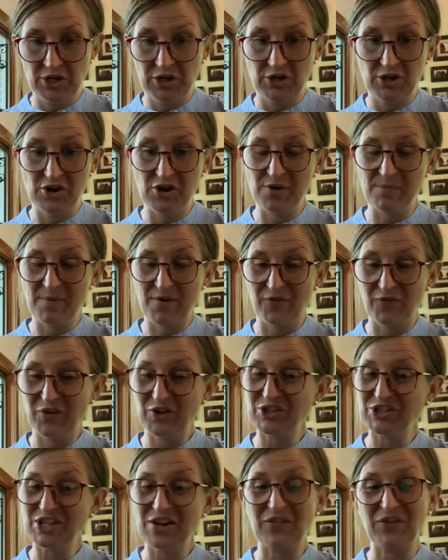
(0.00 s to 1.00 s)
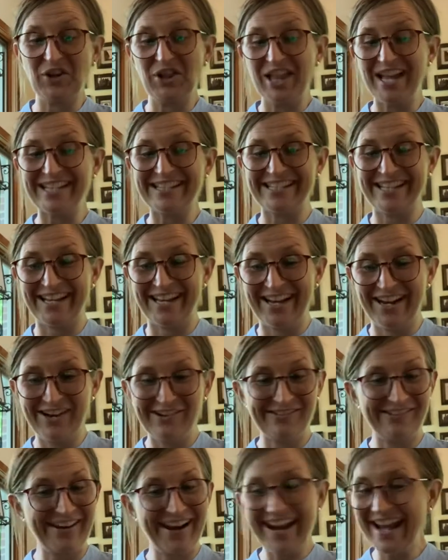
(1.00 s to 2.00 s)
You're in my first ever lesson,
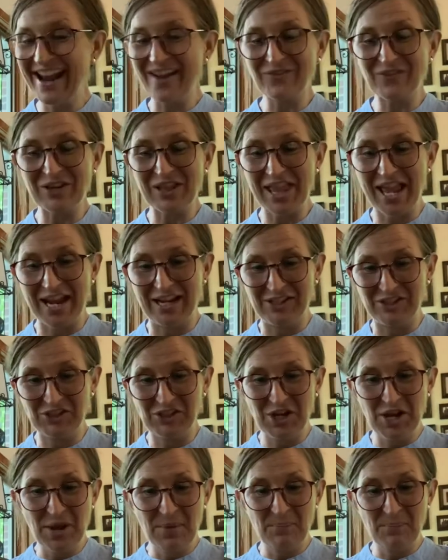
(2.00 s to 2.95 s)
right after lunch.